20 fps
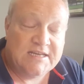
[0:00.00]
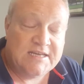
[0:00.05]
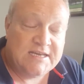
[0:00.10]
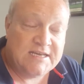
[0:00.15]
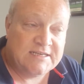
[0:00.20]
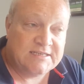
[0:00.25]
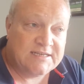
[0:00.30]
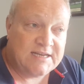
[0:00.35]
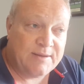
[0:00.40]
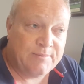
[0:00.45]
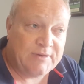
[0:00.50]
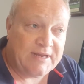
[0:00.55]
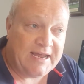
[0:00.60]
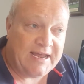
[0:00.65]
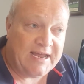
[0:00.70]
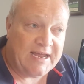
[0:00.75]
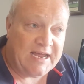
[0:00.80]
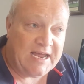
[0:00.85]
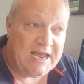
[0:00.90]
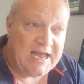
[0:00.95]
Yeah, he's named
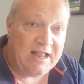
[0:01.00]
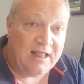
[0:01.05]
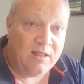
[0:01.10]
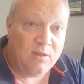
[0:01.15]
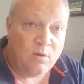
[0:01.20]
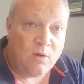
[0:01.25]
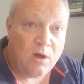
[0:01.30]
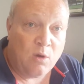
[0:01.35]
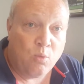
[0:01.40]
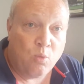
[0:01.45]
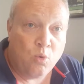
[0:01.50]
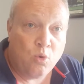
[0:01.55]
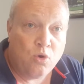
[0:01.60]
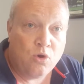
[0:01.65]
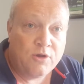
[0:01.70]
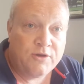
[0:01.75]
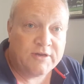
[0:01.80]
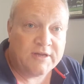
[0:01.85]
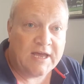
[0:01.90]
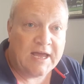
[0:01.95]
Al
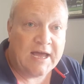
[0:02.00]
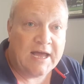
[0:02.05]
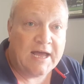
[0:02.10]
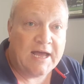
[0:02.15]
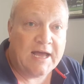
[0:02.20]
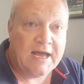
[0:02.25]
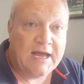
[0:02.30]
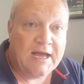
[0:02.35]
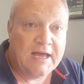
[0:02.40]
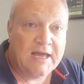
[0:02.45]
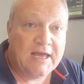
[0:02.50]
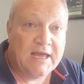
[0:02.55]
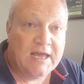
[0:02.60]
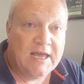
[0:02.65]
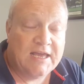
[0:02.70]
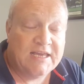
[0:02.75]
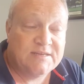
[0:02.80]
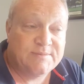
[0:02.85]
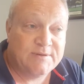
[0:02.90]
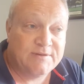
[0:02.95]
Award.
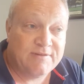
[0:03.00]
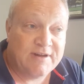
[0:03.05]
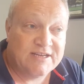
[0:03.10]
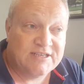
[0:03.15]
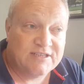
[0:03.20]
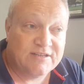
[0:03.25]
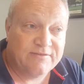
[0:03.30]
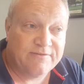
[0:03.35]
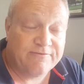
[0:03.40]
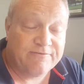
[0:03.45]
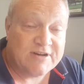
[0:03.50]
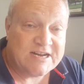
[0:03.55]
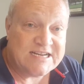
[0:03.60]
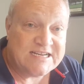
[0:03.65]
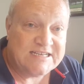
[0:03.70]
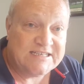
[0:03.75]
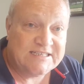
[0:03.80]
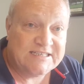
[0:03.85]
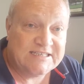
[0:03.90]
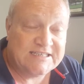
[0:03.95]
He's been racing in
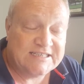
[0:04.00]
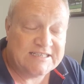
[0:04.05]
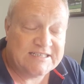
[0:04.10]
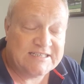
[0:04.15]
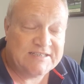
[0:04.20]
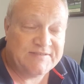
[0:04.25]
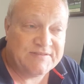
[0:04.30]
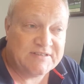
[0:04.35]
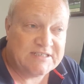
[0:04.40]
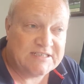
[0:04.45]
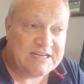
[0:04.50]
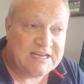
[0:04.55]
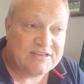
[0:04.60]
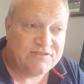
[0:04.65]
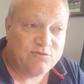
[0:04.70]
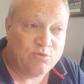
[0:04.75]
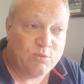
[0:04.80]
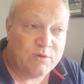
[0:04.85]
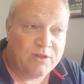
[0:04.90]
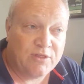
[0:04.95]
France. He's had 7
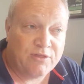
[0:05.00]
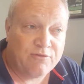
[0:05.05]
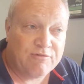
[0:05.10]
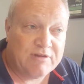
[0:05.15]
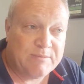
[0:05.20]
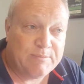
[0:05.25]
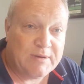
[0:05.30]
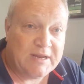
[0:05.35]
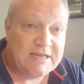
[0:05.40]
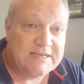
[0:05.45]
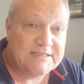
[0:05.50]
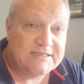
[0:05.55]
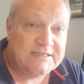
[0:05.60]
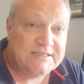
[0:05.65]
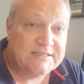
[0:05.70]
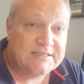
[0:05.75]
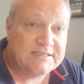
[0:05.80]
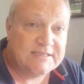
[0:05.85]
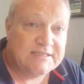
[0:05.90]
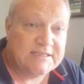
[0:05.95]
starts for a win and 3
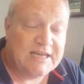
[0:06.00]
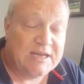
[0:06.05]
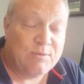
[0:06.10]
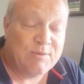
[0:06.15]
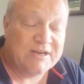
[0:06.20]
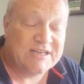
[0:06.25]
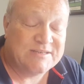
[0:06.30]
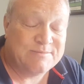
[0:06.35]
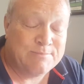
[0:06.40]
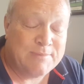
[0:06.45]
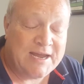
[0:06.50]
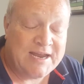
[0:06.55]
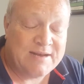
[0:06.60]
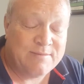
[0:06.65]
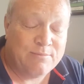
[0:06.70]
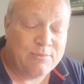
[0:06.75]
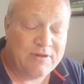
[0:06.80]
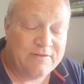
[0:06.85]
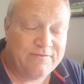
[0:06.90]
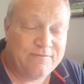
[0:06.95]
placings. He won his
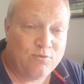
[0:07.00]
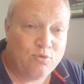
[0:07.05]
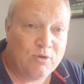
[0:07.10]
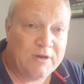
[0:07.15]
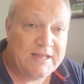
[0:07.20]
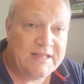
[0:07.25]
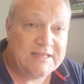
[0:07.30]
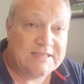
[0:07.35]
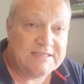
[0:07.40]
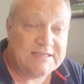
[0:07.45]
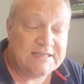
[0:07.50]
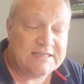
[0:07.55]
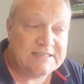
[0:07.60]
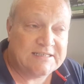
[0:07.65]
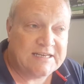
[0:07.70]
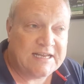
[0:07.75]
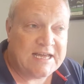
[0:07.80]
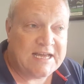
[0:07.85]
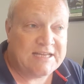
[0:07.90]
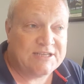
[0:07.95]
maiden by 4 lengths, and
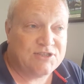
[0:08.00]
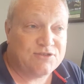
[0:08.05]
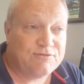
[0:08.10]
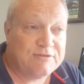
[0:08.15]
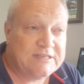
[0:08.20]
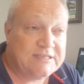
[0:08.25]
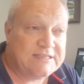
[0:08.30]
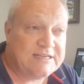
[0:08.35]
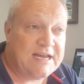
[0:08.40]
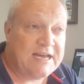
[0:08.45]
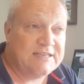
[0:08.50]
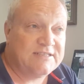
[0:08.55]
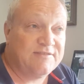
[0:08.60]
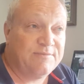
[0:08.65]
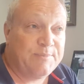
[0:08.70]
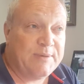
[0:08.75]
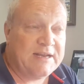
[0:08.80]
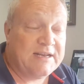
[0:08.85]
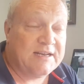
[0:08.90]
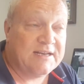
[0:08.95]
his last 3 starts
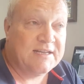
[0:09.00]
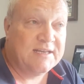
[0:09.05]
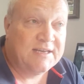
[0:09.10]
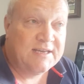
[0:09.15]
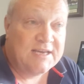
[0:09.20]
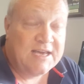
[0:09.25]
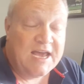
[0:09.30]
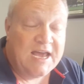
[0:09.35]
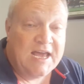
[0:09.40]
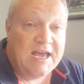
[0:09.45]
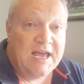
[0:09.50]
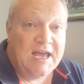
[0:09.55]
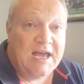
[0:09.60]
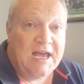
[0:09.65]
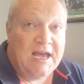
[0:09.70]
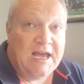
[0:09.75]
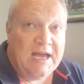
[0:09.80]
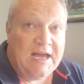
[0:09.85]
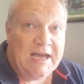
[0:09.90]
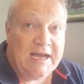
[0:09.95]
have been in
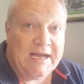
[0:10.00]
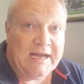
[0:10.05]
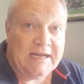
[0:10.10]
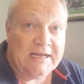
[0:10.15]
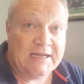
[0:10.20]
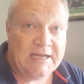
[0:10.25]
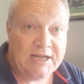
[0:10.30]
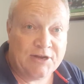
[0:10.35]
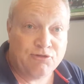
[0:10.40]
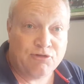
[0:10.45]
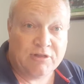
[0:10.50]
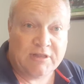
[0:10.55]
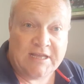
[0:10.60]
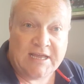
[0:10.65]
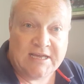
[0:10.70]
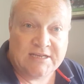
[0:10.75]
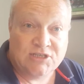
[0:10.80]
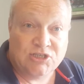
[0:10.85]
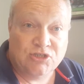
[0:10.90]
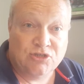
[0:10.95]

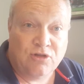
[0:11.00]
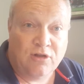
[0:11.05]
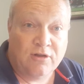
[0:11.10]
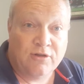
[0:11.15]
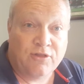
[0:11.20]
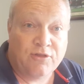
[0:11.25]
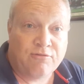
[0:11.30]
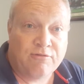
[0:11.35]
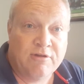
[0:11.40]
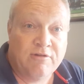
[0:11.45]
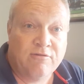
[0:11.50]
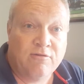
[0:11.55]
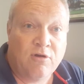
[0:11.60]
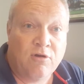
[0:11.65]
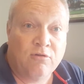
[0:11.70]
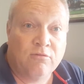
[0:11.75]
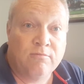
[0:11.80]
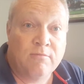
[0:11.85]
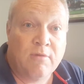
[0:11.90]
$100,000 3-year-old